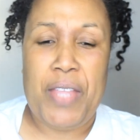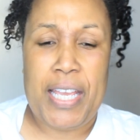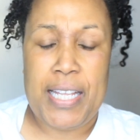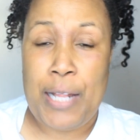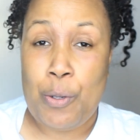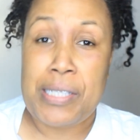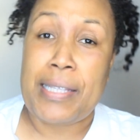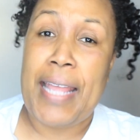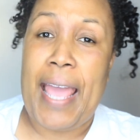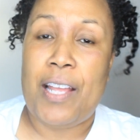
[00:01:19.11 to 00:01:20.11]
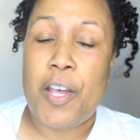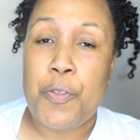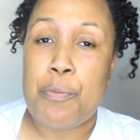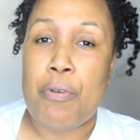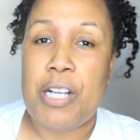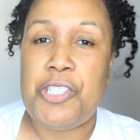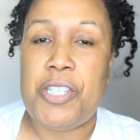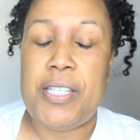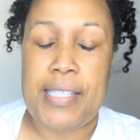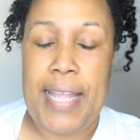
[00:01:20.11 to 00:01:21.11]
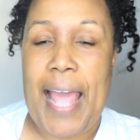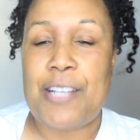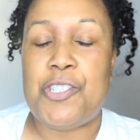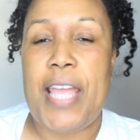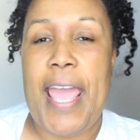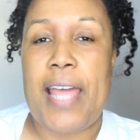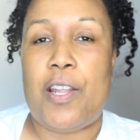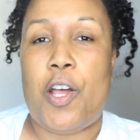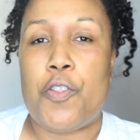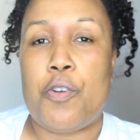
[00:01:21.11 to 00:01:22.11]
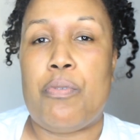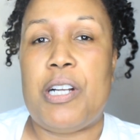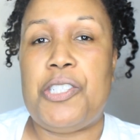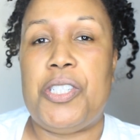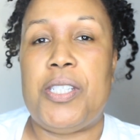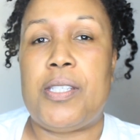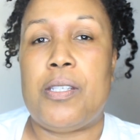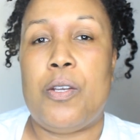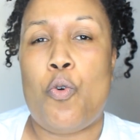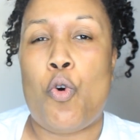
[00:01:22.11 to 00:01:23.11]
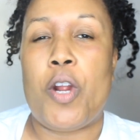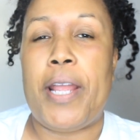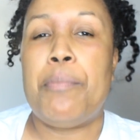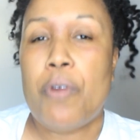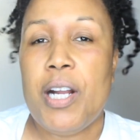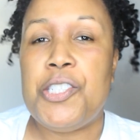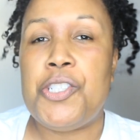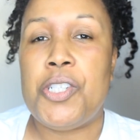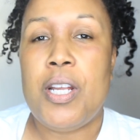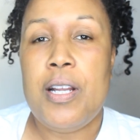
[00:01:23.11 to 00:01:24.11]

and I noticed that they had other brushes and they actually had other brushes or a brush